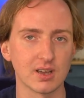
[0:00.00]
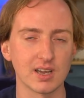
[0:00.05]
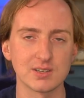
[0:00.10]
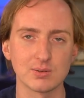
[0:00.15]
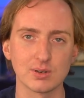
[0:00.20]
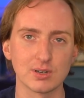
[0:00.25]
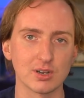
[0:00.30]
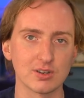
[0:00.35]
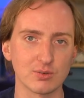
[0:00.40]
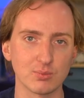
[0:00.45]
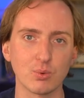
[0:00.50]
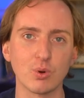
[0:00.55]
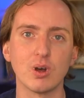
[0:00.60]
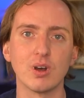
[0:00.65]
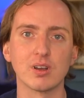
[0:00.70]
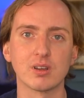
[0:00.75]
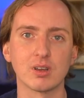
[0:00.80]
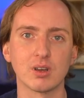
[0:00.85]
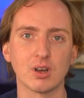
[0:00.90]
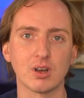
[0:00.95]
I do a lot of
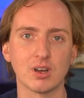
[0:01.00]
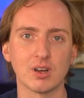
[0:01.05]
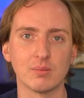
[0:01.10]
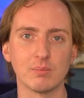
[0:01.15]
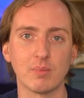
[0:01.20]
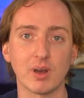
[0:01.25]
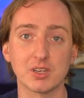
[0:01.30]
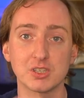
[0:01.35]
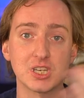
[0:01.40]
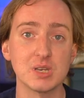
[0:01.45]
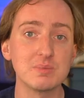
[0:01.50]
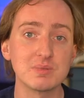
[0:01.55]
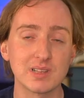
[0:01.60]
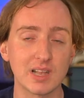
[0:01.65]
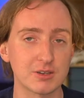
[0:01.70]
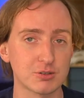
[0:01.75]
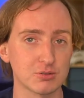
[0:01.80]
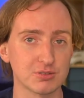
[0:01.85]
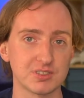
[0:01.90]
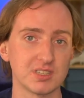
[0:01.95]
work on my Jeep's
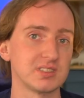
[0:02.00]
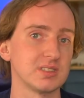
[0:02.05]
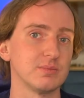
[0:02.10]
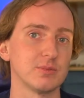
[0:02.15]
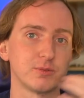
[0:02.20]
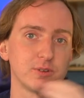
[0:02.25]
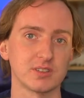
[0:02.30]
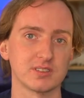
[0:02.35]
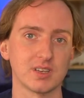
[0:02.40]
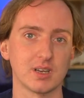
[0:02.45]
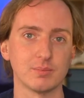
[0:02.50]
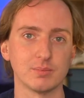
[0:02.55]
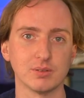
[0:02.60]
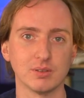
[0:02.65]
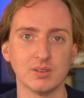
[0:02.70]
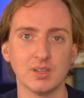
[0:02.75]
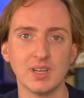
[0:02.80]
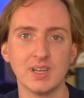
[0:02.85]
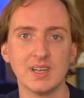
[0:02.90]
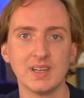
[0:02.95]
electrical system, for example,